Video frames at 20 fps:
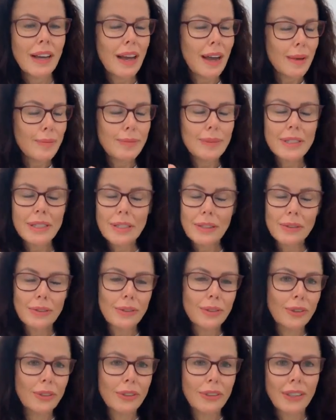
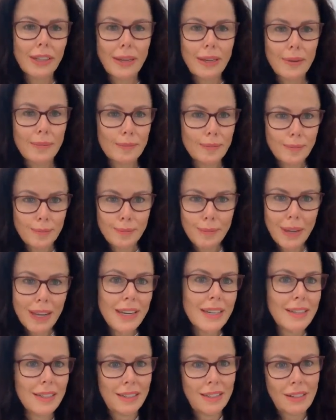Absolutely
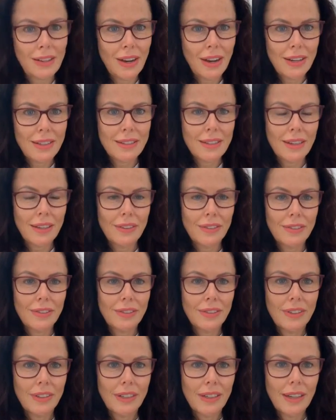be decisive,
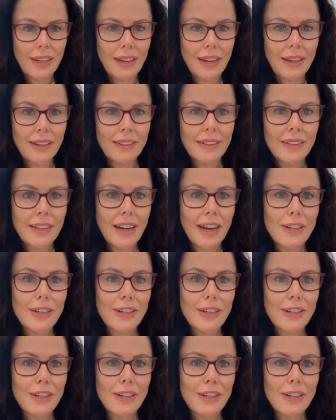yeah.